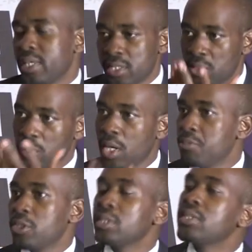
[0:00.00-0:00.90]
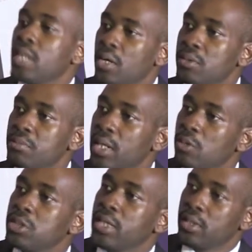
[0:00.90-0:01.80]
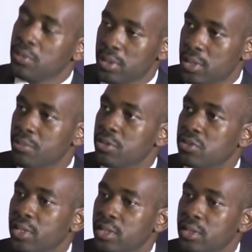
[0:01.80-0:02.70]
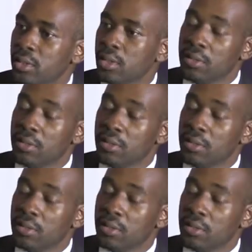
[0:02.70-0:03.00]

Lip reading: I said, look, I'm not in town, but I will check who is demonstrating.